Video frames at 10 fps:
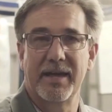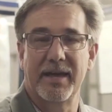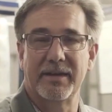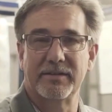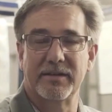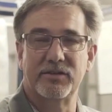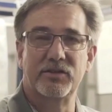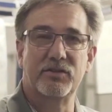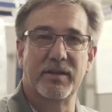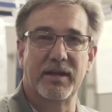And to
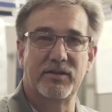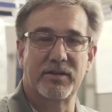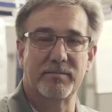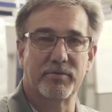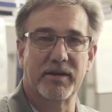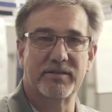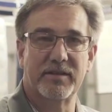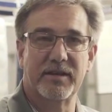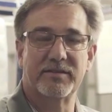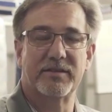do that, you can press
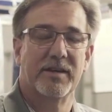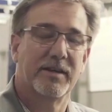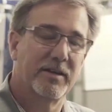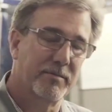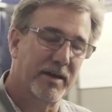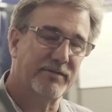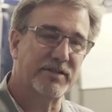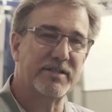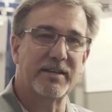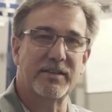this. You may have
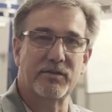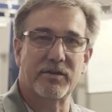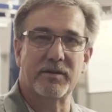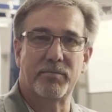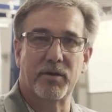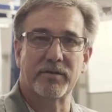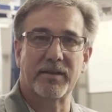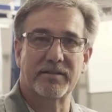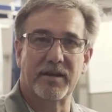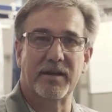to take the unit apart.
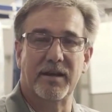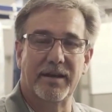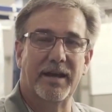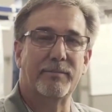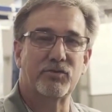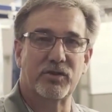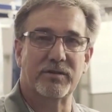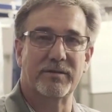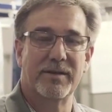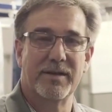That's an
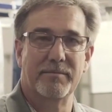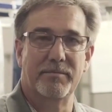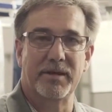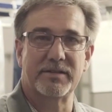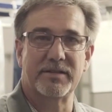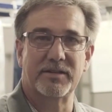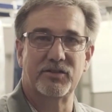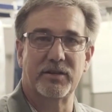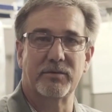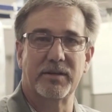option. But
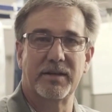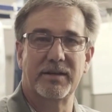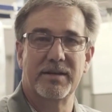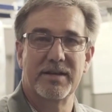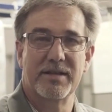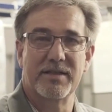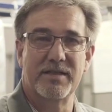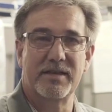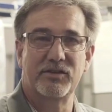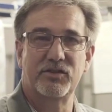generally,
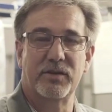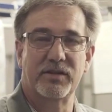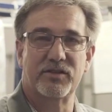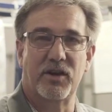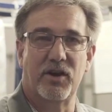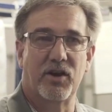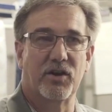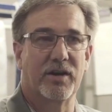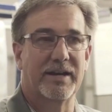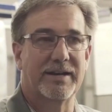these units
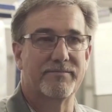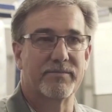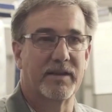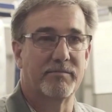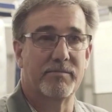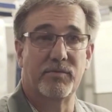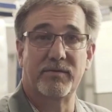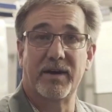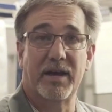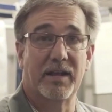are,
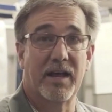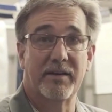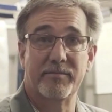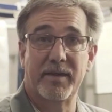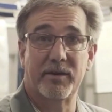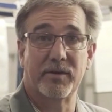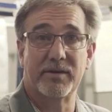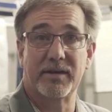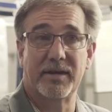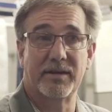we've got a lot of them that are
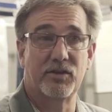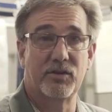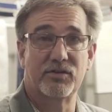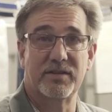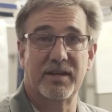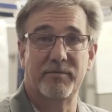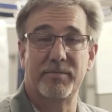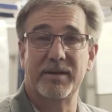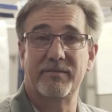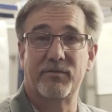in use and have
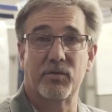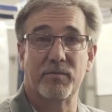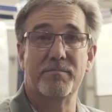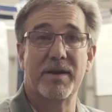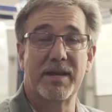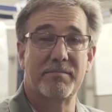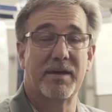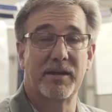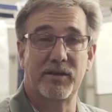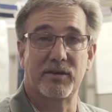been for many,
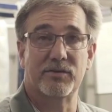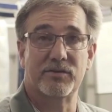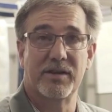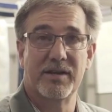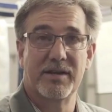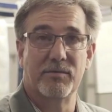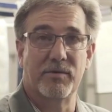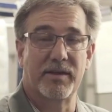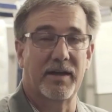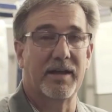many years
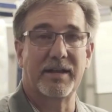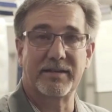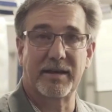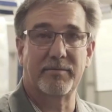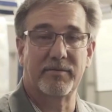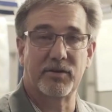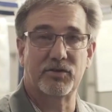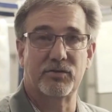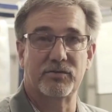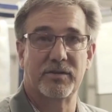without any type of
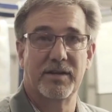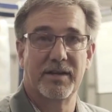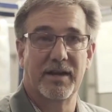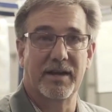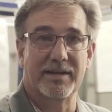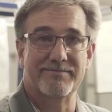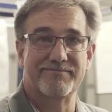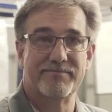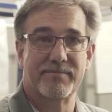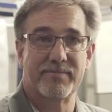issues.
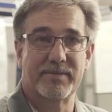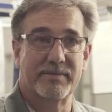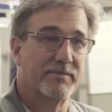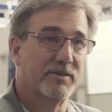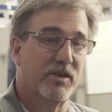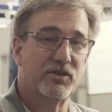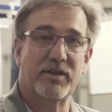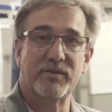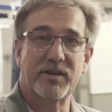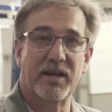As long as you
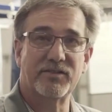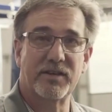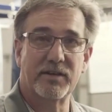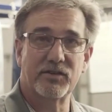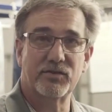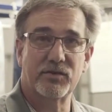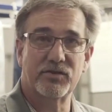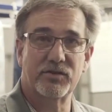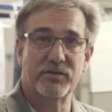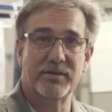have a constant air source
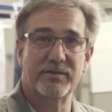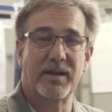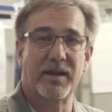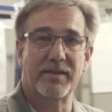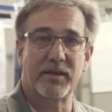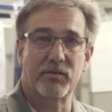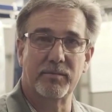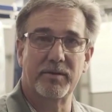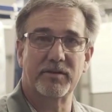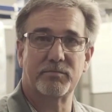to it and the
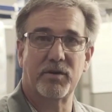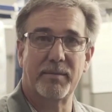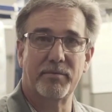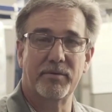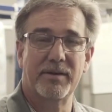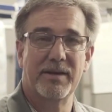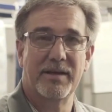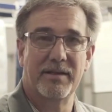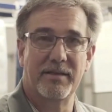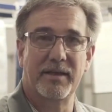equipment is proper,
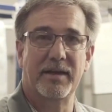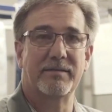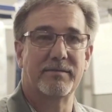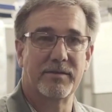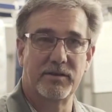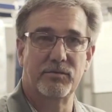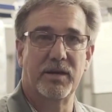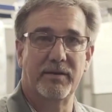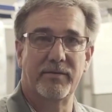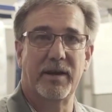then you will
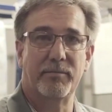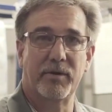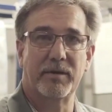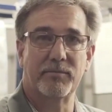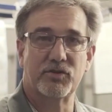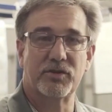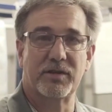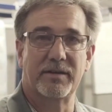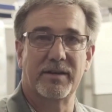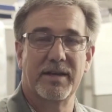have an operating machine.